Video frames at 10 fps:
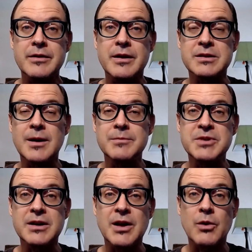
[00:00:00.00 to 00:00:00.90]
the
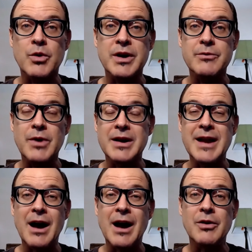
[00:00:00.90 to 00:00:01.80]
subject that we're in right
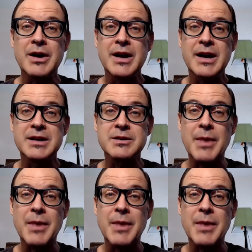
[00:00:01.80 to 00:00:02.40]
now is